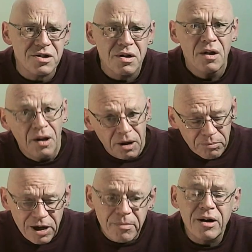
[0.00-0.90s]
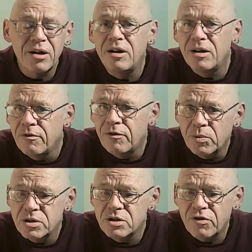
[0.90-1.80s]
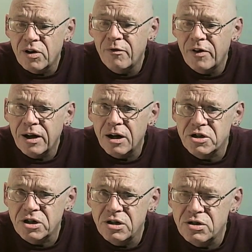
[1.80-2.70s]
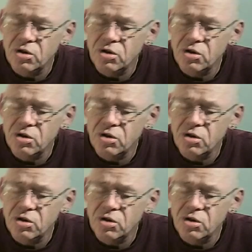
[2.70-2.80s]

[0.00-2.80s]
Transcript: is primarily an influence from Vygotsky.